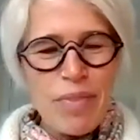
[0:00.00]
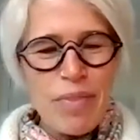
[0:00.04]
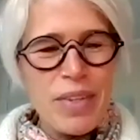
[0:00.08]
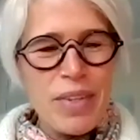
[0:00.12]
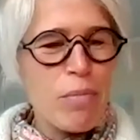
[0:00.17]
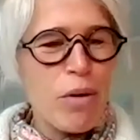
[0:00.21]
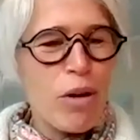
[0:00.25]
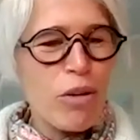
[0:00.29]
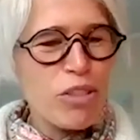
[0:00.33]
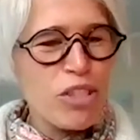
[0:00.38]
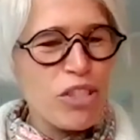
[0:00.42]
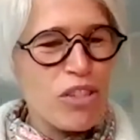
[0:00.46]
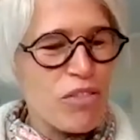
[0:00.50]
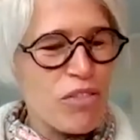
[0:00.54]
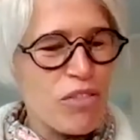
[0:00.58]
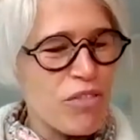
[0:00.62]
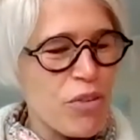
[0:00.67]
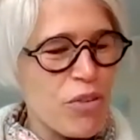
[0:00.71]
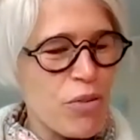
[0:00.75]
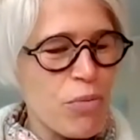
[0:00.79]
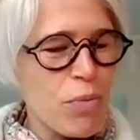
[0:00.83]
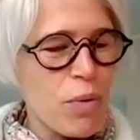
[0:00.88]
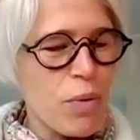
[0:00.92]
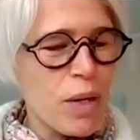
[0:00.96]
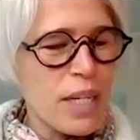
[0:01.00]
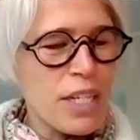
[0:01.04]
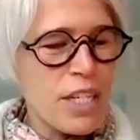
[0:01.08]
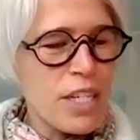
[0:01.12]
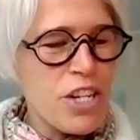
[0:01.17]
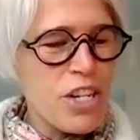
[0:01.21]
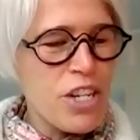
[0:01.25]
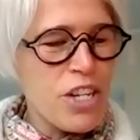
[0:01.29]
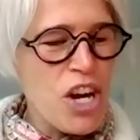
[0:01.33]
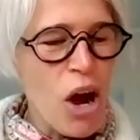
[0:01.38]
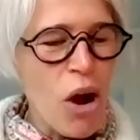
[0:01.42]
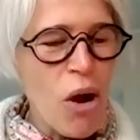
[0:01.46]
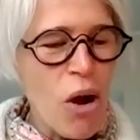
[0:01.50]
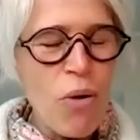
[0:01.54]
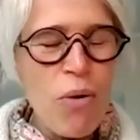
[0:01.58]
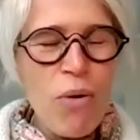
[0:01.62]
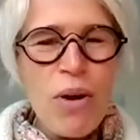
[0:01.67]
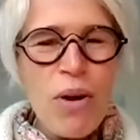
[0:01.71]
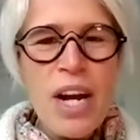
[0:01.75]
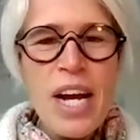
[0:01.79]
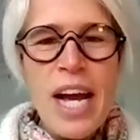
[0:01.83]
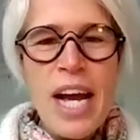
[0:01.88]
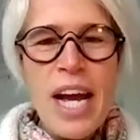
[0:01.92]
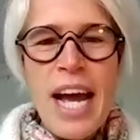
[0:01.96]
Most of you will know.